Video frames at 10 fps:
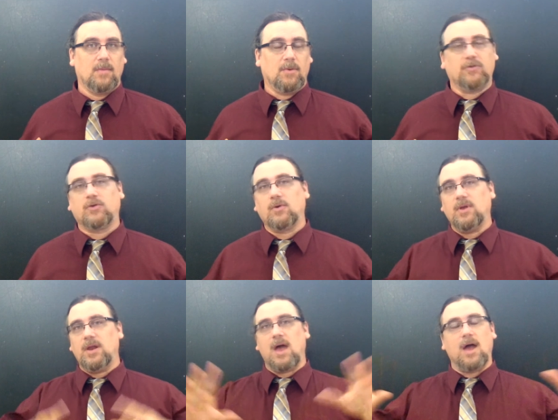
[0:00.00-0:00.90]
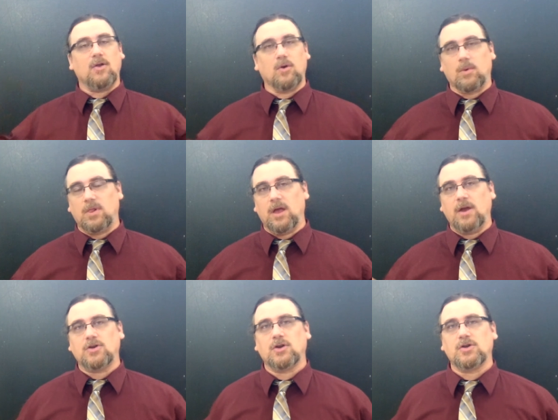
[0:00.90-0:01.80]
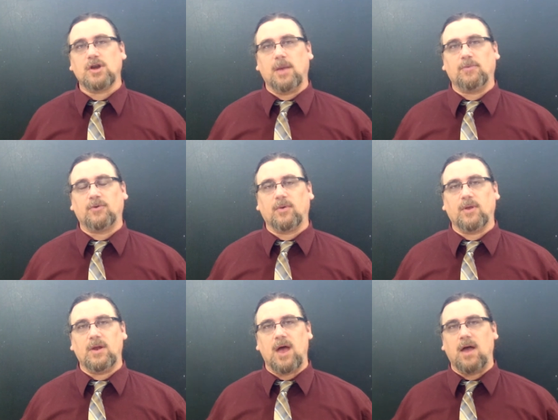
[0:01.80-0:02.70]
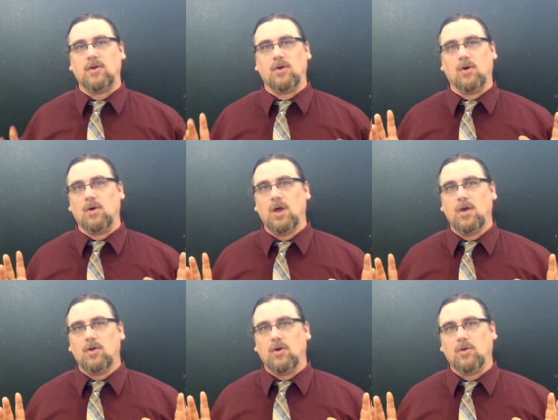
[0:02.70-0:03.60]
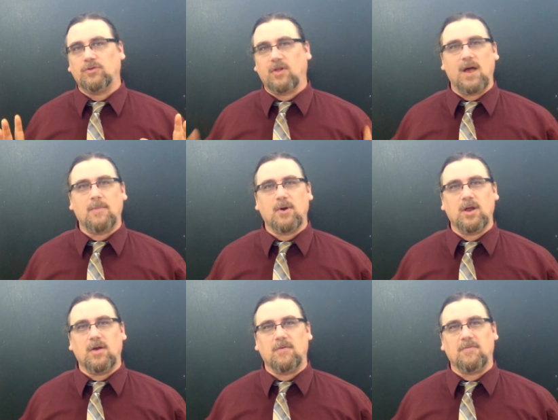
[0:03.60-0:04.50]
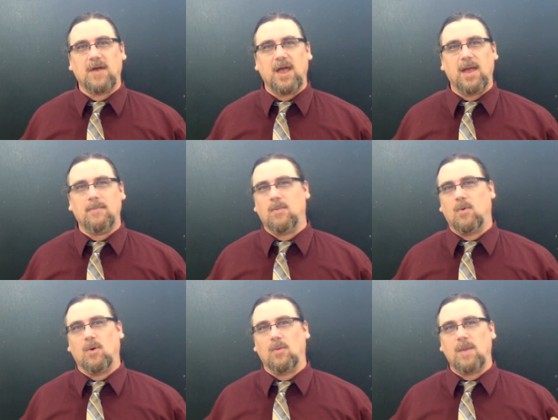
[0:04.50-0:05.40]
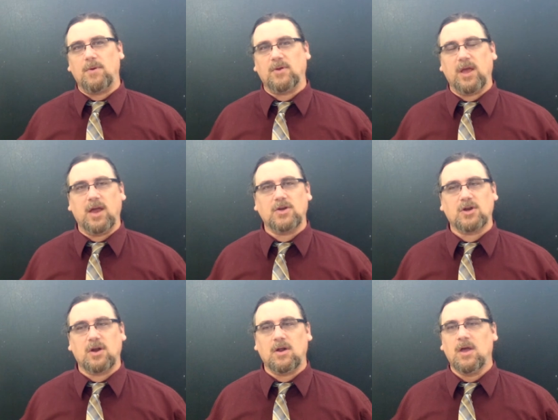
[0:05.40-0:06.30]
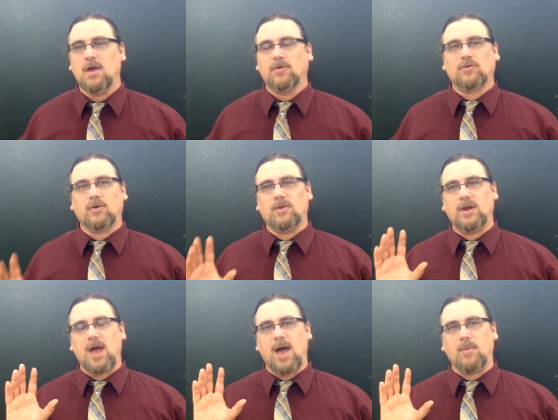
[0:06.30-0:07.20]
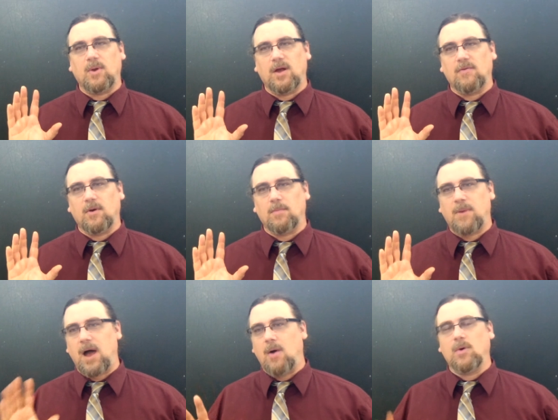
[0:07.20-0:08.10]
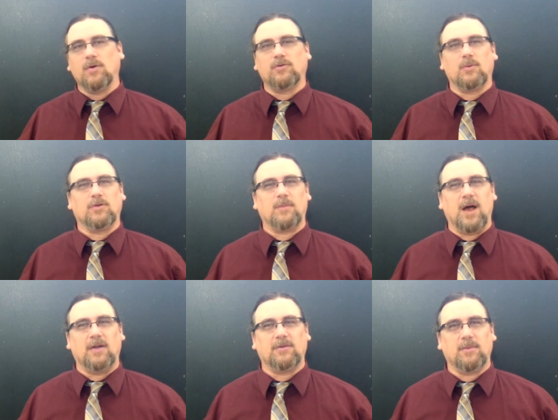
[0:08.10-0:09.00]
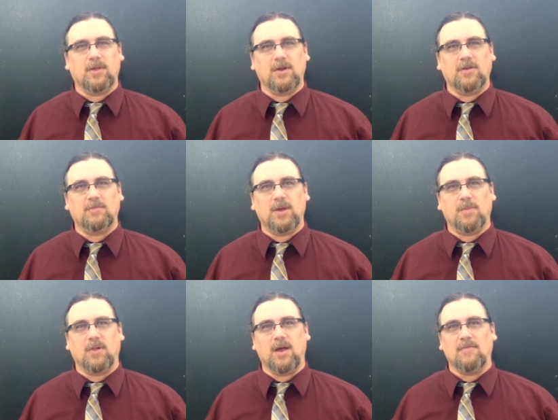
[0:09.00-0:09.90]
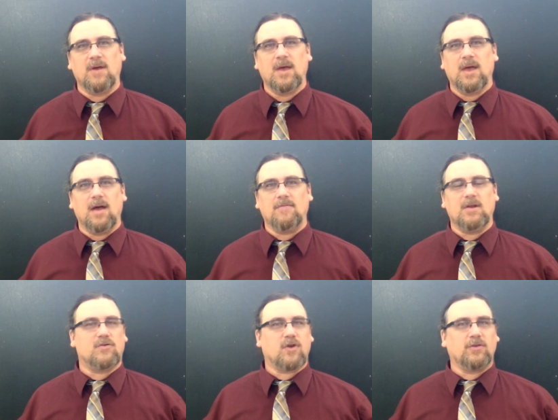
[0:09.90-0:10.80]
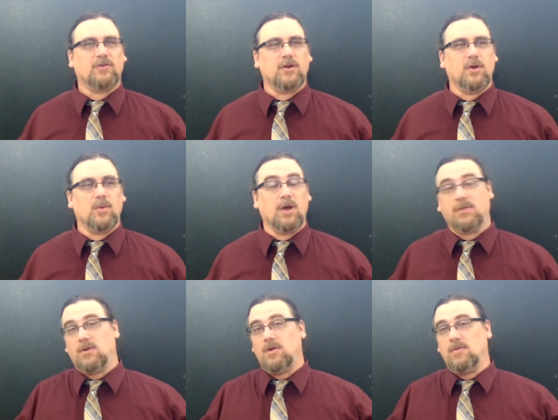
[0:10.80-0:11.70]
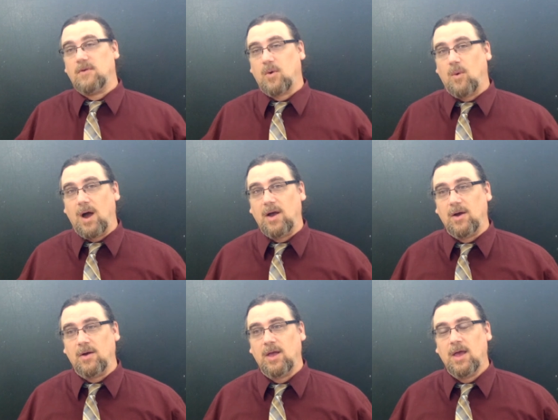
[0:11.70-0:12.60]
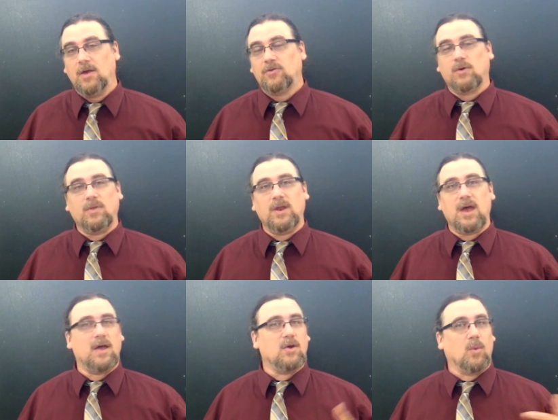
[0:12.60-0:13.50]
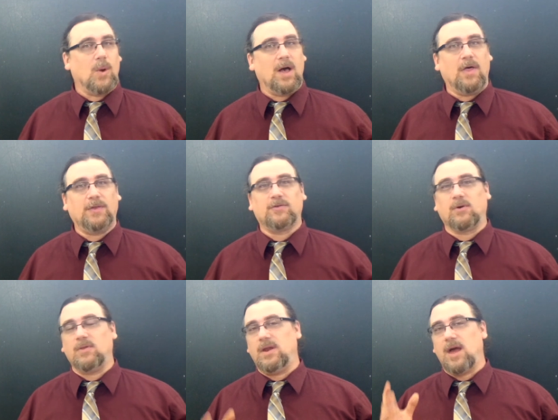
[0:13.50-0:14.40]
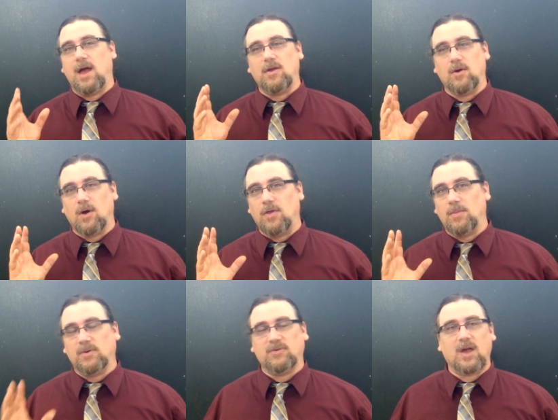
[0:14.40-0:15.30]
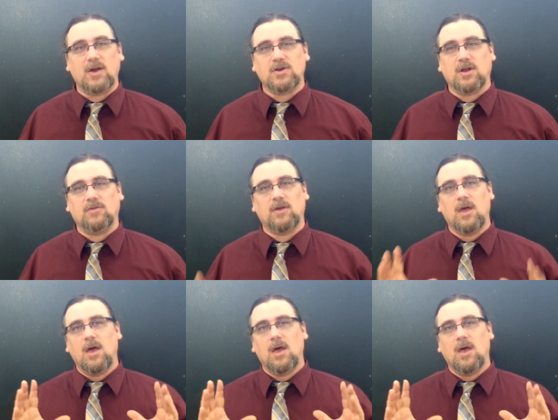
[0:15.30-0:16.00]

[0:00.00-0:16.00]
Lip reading: but certainly not your relationship, certainly not your celebrity or fame or reputation, certainly not whatever powers or responsibilities people have entrusted you with or you've acquired, certainly not your wealth, certainly not your other possessions.